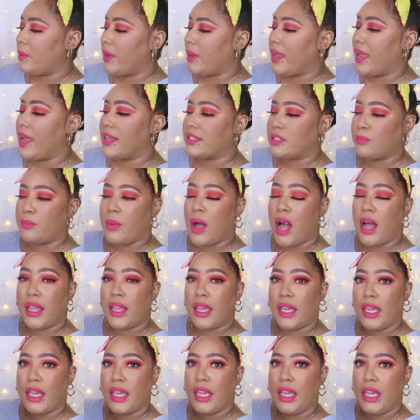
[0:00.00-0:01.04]
way it has a
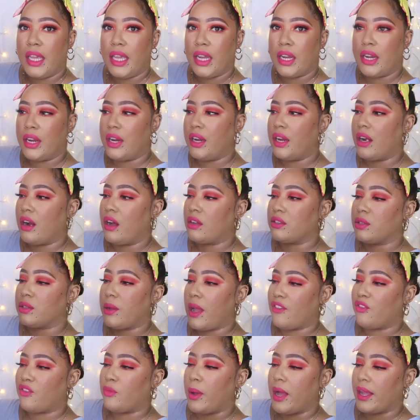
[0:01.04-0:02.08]
pocket here. It also
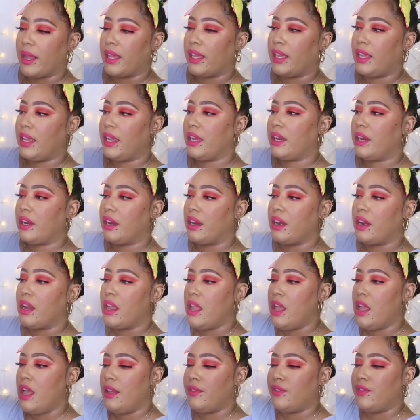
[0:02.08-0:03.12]
have a pocket here.
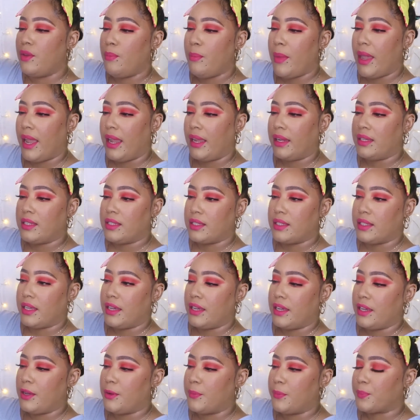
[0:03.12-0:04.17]
The main
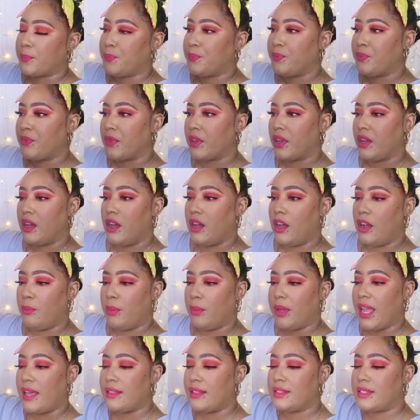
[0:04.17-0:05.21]
zip. Um,
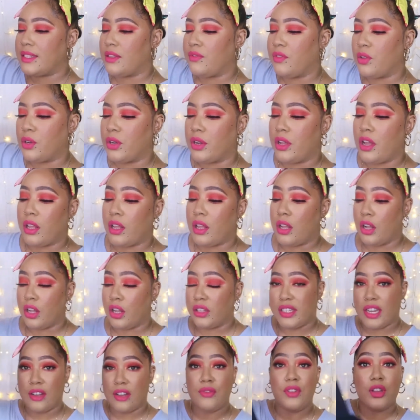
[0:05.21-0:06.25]
but yeah, this is definitely,
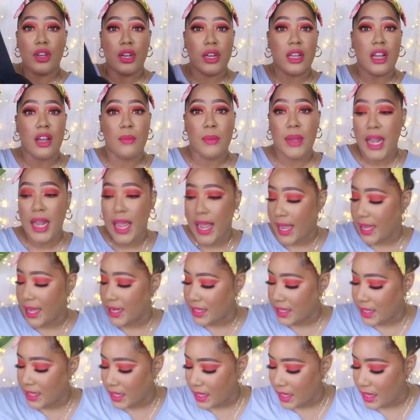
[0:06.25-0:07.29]
definitely going to come in
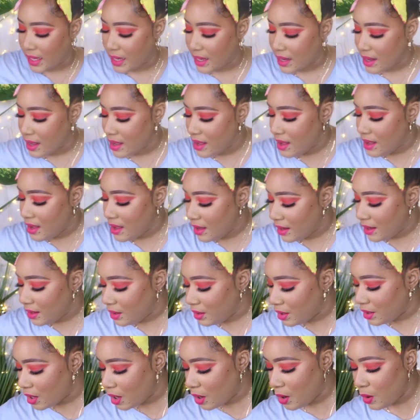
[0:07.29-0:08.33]
handy
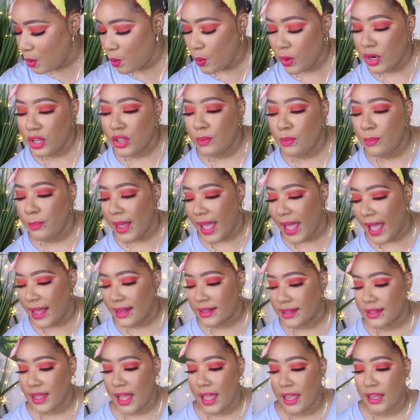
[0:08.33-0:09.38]
you know one of them
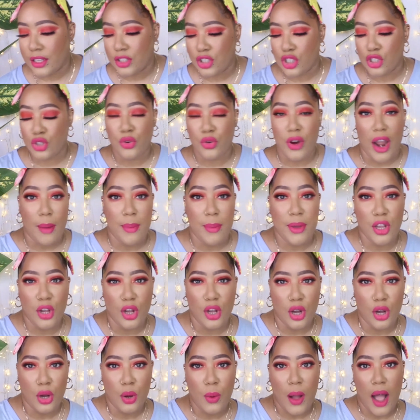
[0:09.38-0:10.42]
bags like just grab and
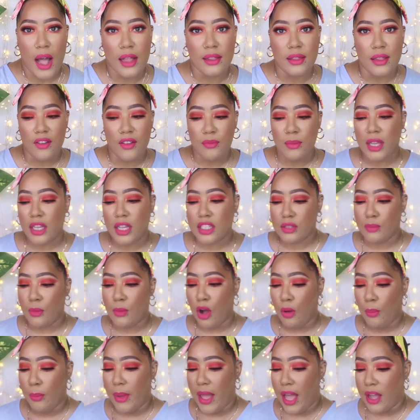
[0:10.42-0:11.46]
go i love me a
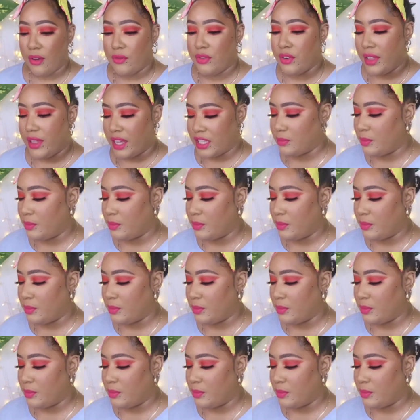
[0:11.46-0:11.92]
small bag for that